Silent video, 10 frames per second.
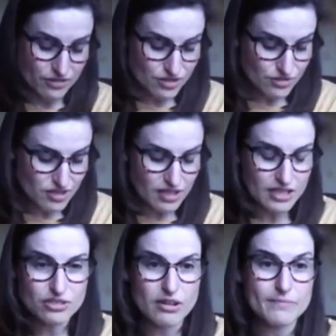It's also
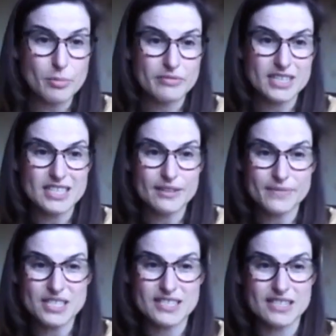going to drive operational
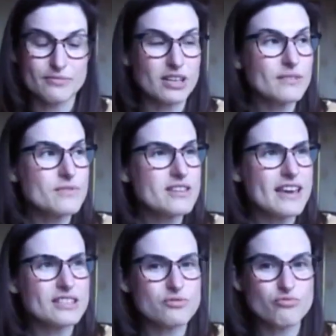efficiency, right? If you
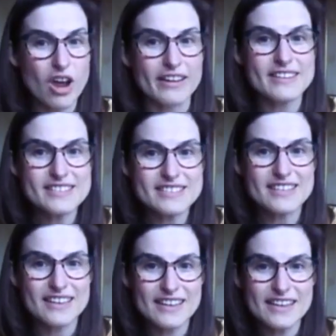get this right,
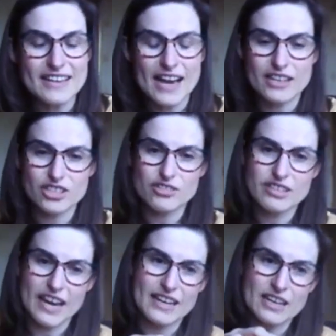and
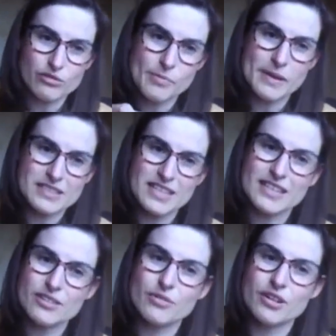you can
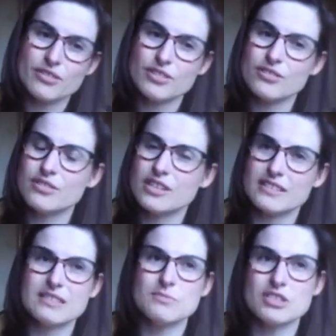incrementally grow your
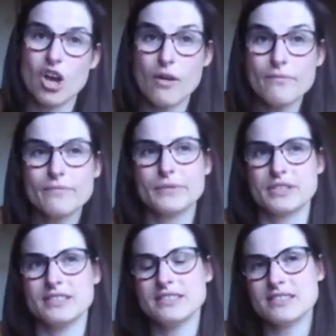customers'
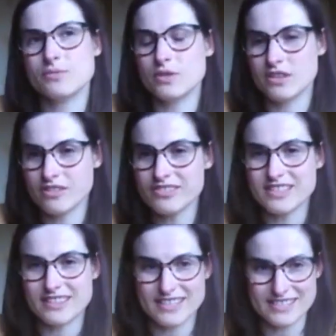confidence with
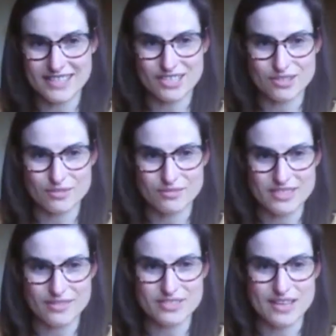using these digital
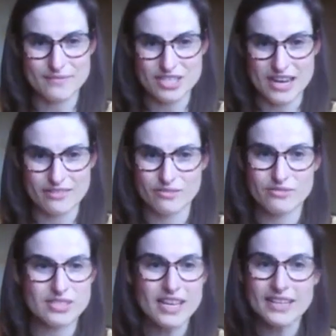self-service
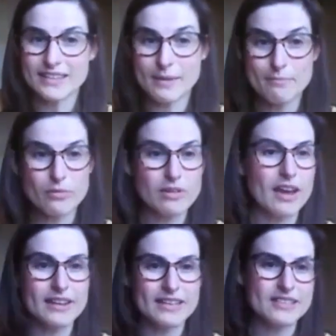channels, they're more
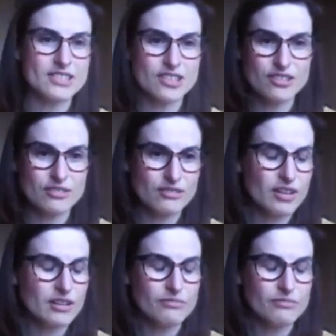likely to,